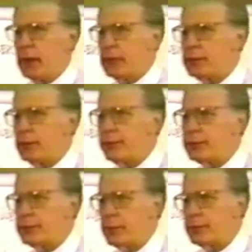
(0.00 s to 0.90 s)
That's one of
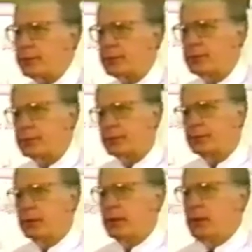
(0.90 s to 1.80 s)
its purposes.
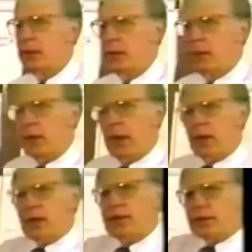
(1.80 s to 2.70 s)

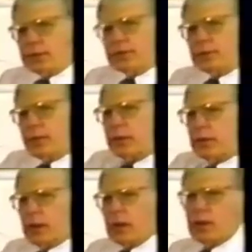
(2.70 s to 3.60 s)
This has been
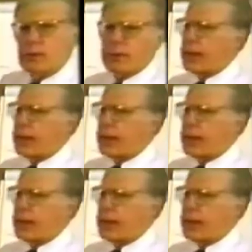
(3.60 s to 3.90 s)
long